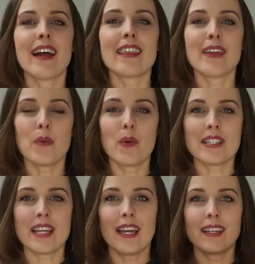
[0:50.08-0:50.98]
I think
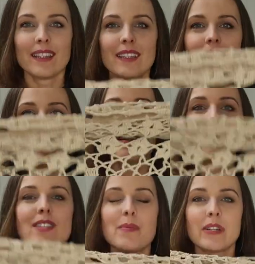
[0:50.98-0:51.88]
one day
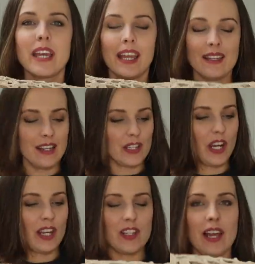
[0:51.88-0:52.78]
someone can
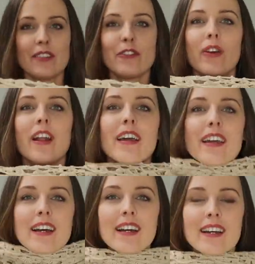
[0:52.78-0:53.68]
change that for like